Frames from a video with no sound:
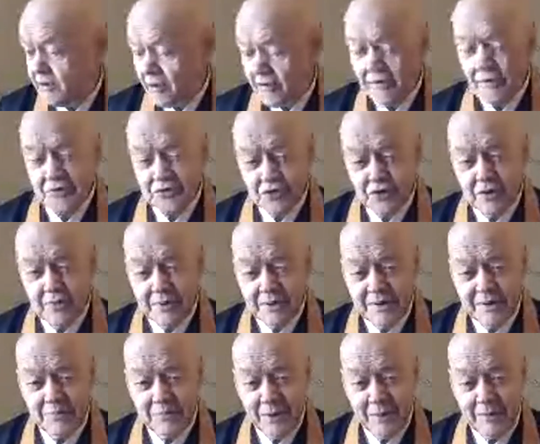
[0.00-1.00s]
although
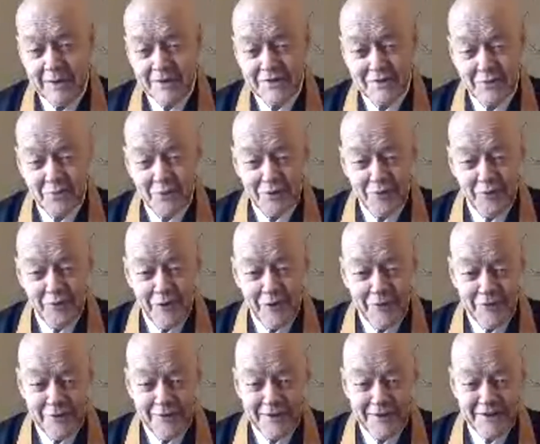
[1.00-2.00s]
German probably has a
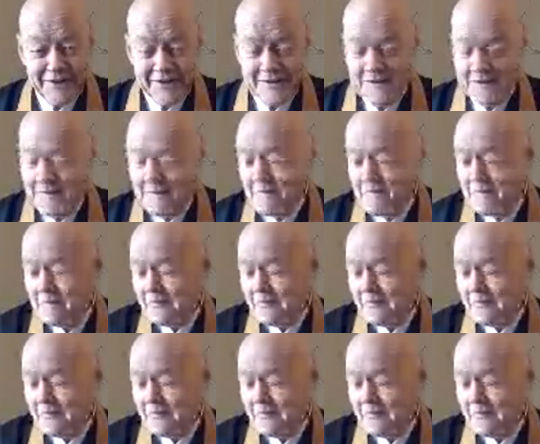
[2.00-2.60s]
word for everything.